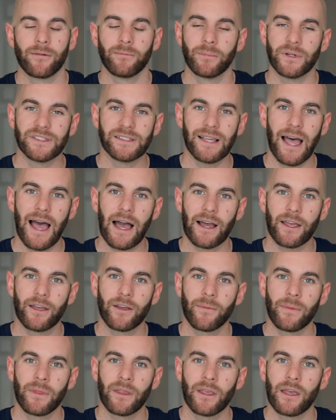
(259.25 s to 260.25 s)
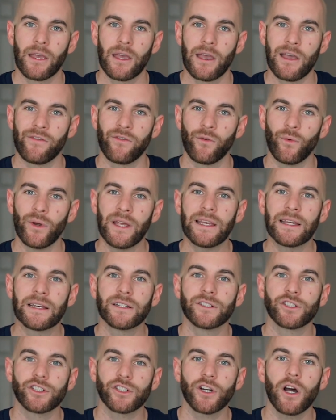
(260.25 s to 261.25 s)
but Zach, if we
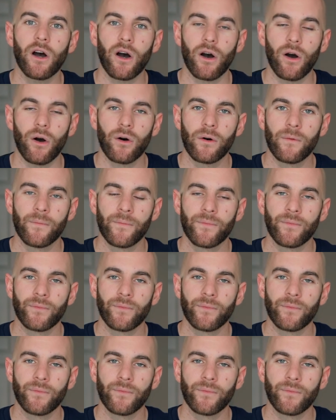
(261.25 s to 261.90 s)
can show